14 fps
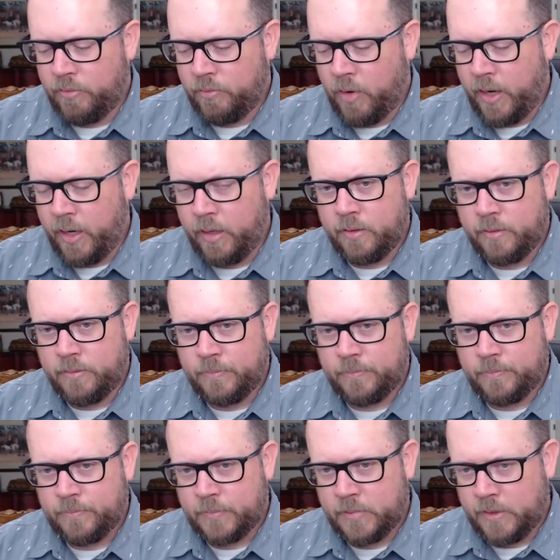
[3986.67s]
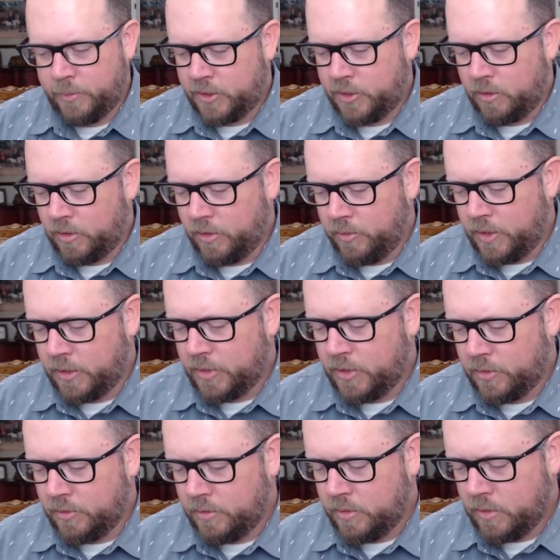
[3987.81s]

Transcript: right? Is that what you're alluding to?